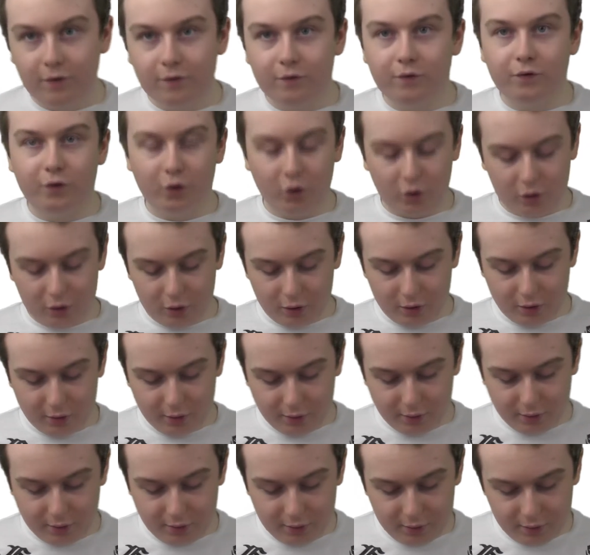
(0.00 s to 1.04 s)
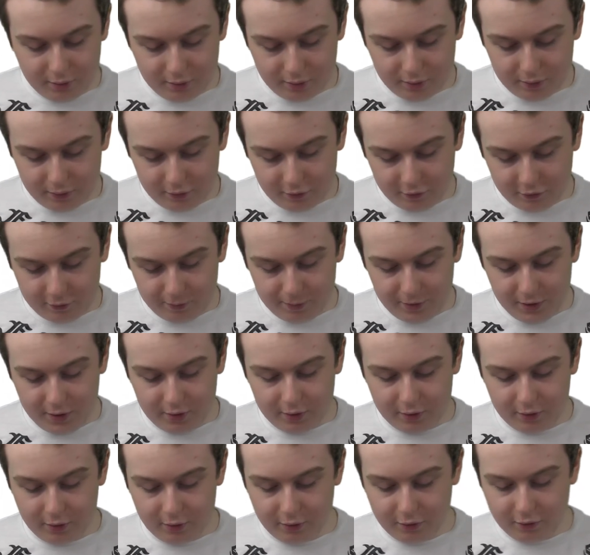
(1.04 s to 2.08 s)
For
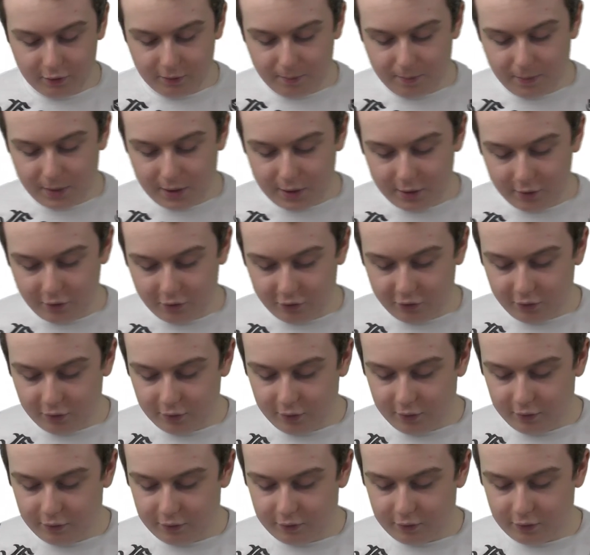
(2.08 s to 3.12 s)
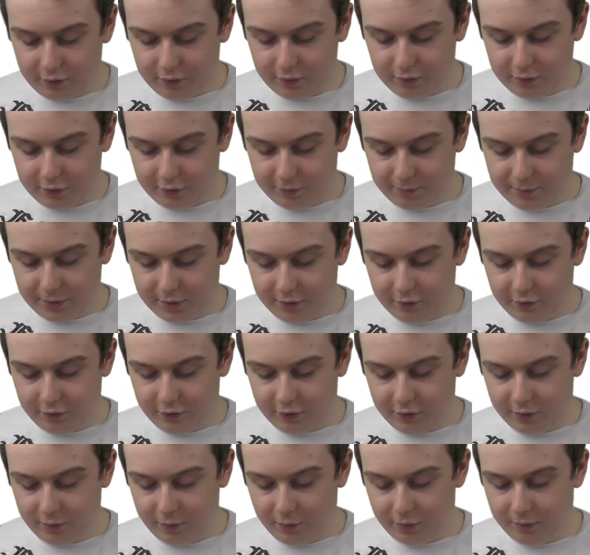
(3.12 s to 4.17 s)
speakers, my choice on this
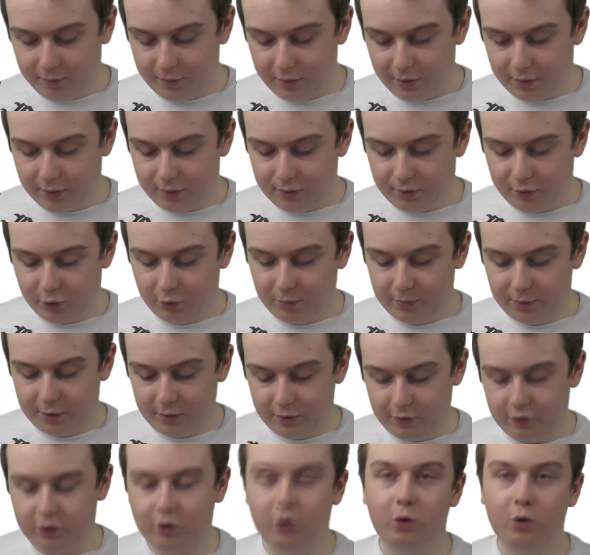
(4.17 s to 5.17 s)
budget would be Thoman's